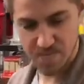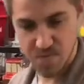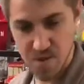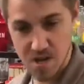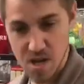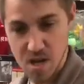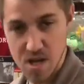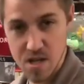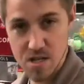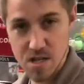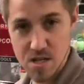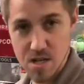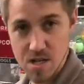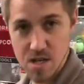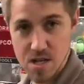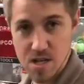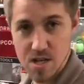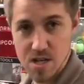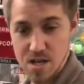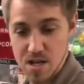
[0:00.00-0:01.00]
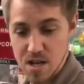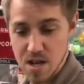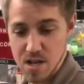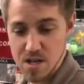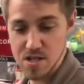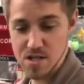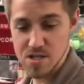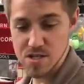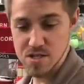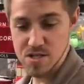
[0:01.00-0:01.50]
I had one of those in my
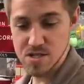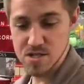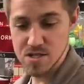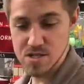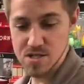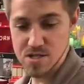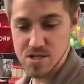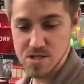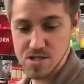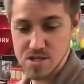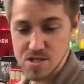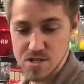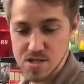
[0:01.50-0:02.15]
cake decorating kit.